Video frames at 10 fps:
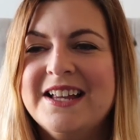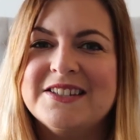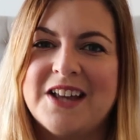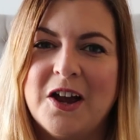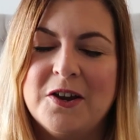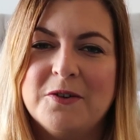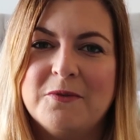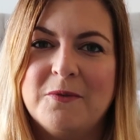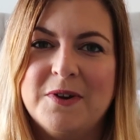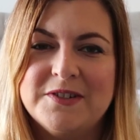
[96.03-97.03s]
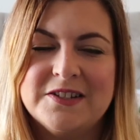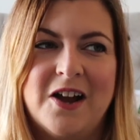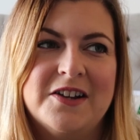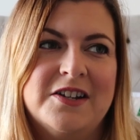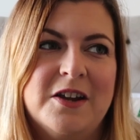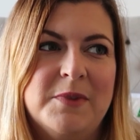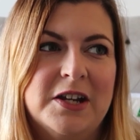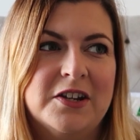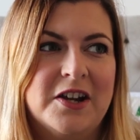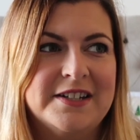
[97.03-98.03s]
So we've decided it would be
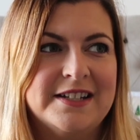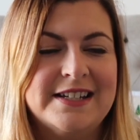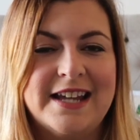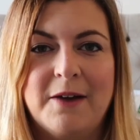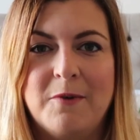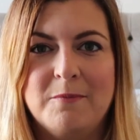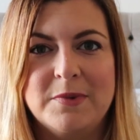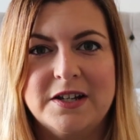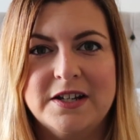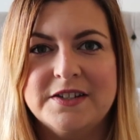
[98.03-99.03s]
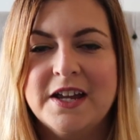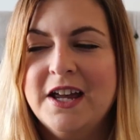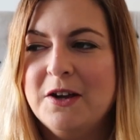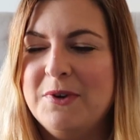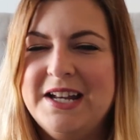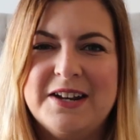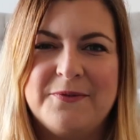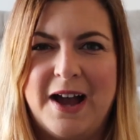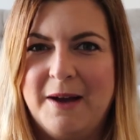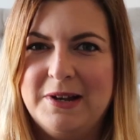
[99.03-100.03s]
a good idea to get one because we need a
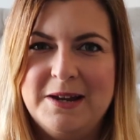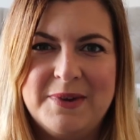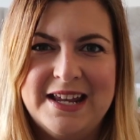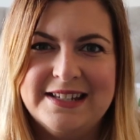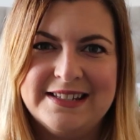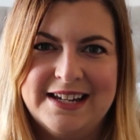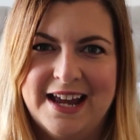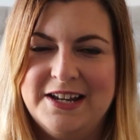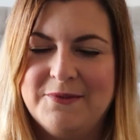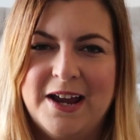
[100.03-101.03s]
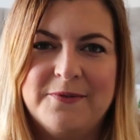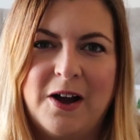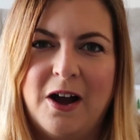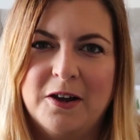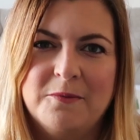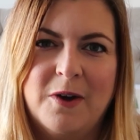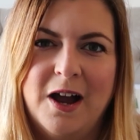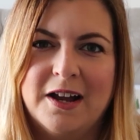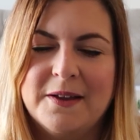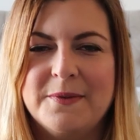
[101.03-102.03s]
family PC anyway for
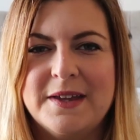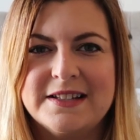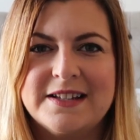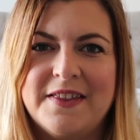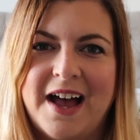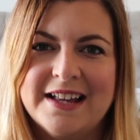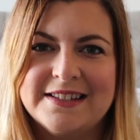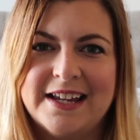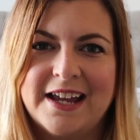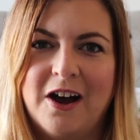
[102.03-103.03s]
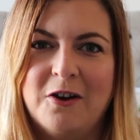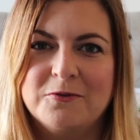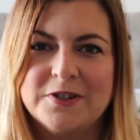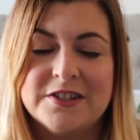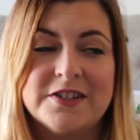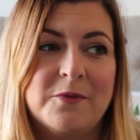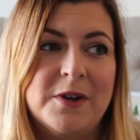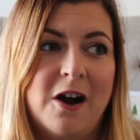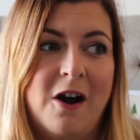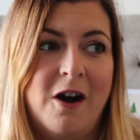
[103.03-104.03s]
homework and things like that as they get older. So
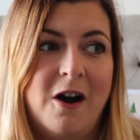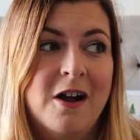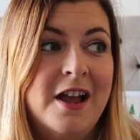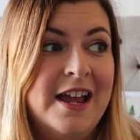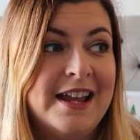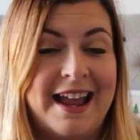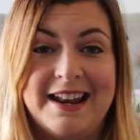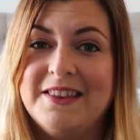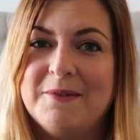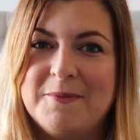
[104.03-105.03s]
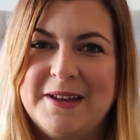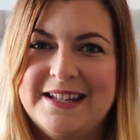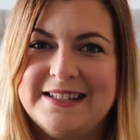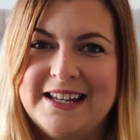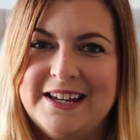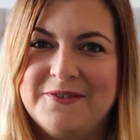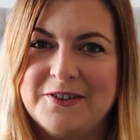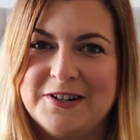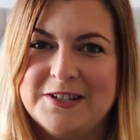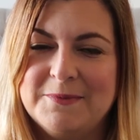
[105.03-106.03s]
we are getting them a PC for
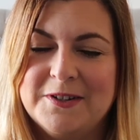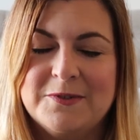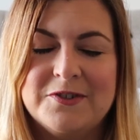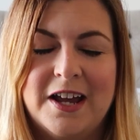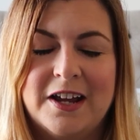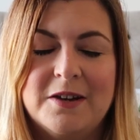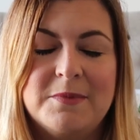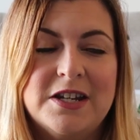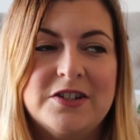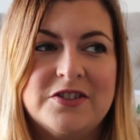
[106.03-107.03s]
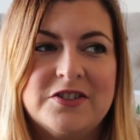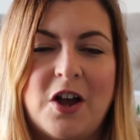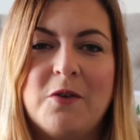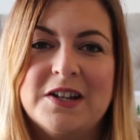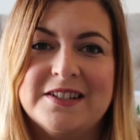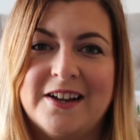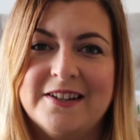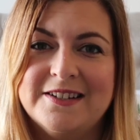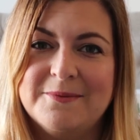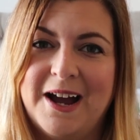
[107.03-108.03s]
Christmas, which they're going to be so
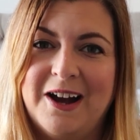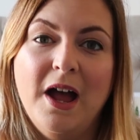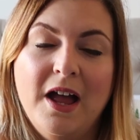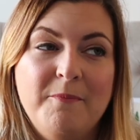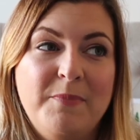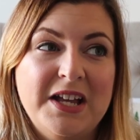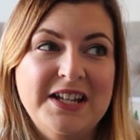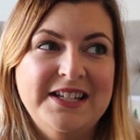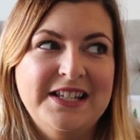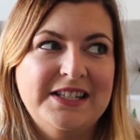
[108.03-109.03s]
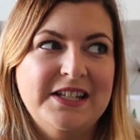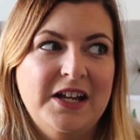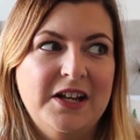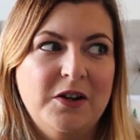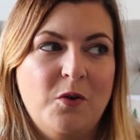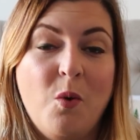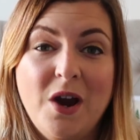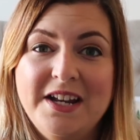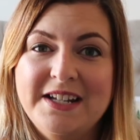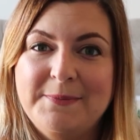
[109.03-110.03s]
excited about. But because it's
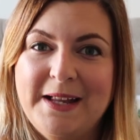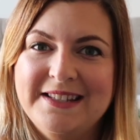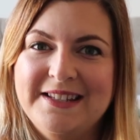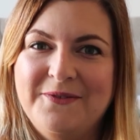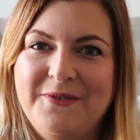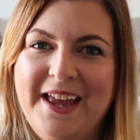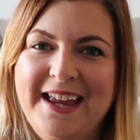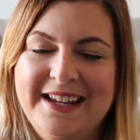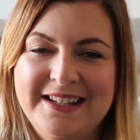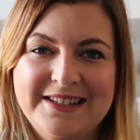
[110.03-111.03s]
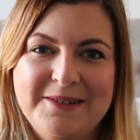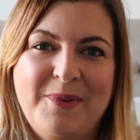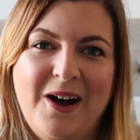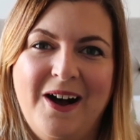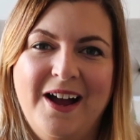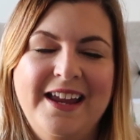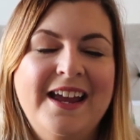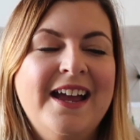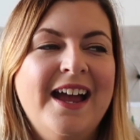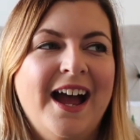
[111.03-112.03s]
quite an expensive thing to buy,
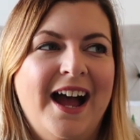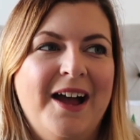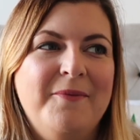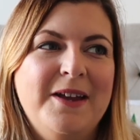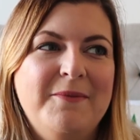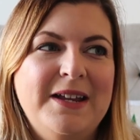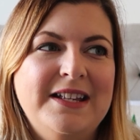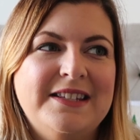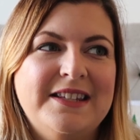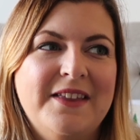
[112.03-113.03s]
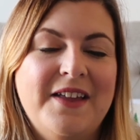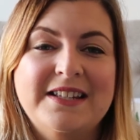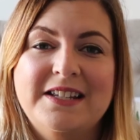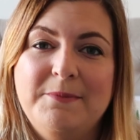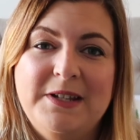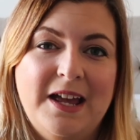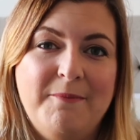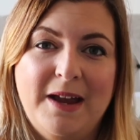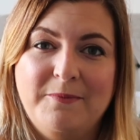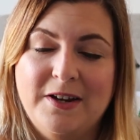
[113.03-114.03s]
it means that that's going to be their
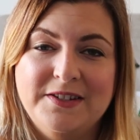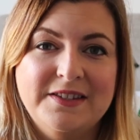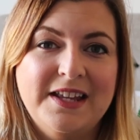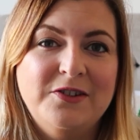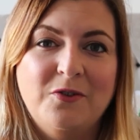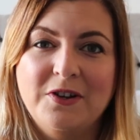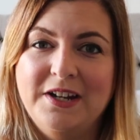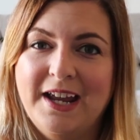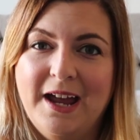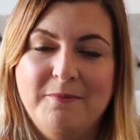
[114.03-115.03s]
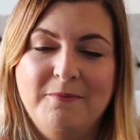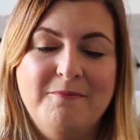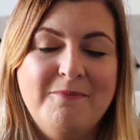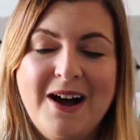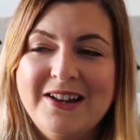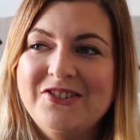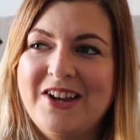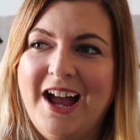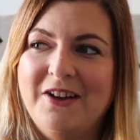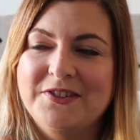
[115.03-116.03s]
main present. They're not going to get much
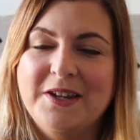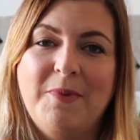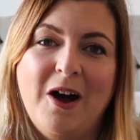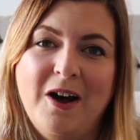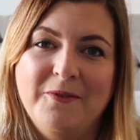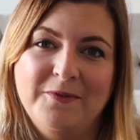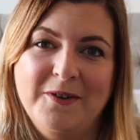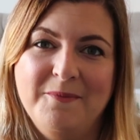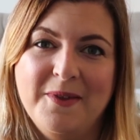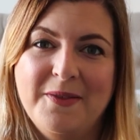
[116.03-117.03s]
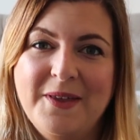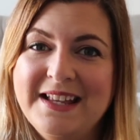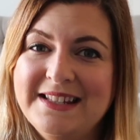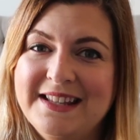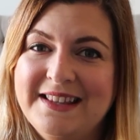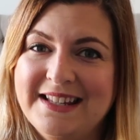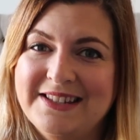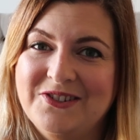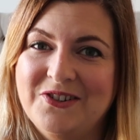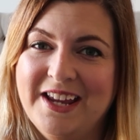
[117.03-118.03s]
else apart from things in their
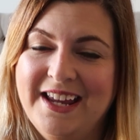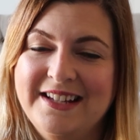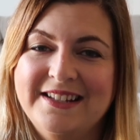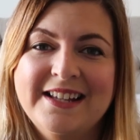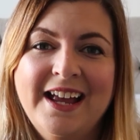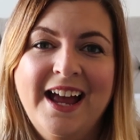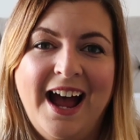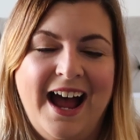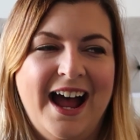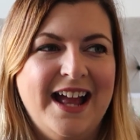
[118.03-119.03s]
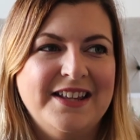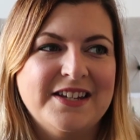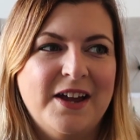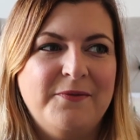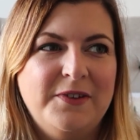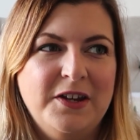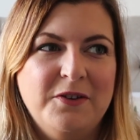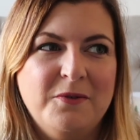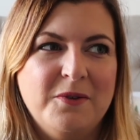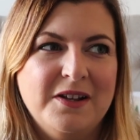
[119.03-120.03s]
stockings and a
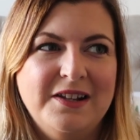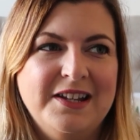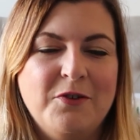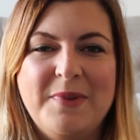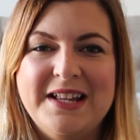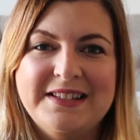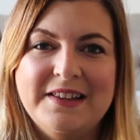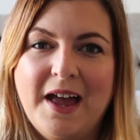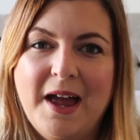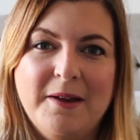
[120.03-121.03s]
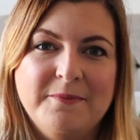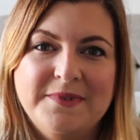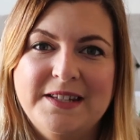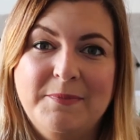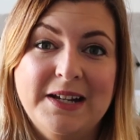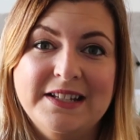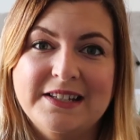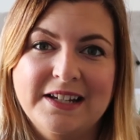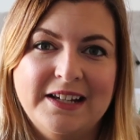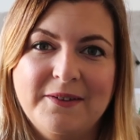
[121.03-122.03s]
few little bits that their
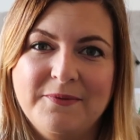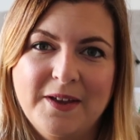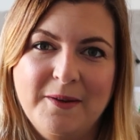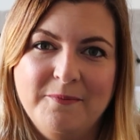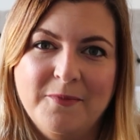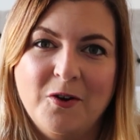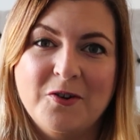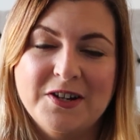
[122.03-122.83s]
siblings can give them on